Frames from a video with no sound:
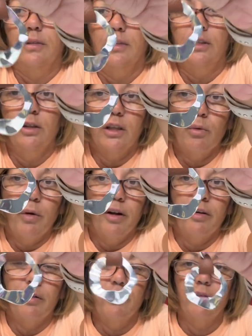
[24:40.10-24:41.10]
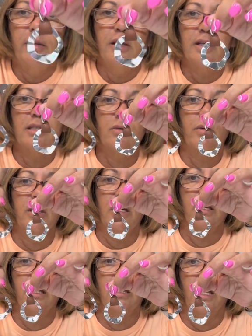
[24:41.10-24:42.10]
You can wear this with
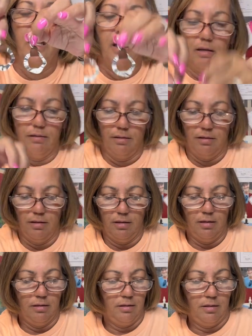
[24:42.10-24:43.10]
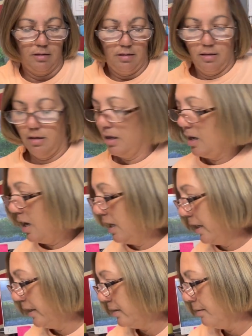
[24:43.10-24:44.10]
anything. I
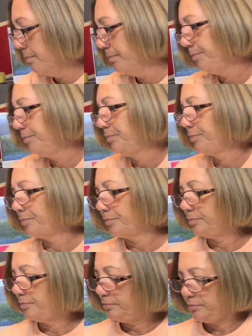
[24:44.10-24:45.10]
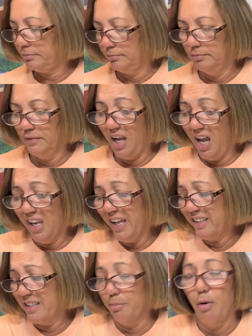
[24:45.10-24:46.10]
like them. I
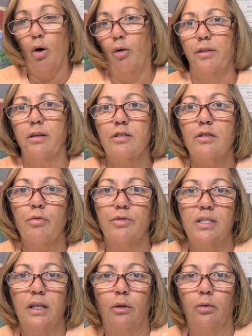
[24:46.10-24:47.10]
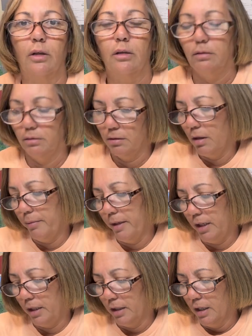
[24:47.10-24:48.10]
like them all. There's no secret. I
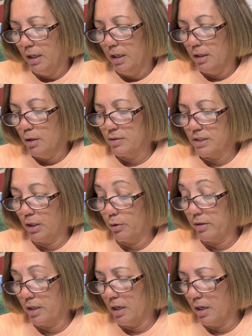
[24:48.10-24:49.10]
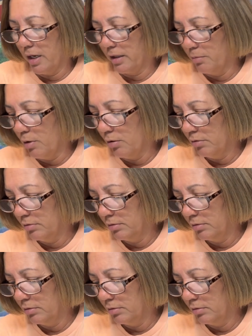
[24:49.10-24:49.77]
mean, no secret that I like them all.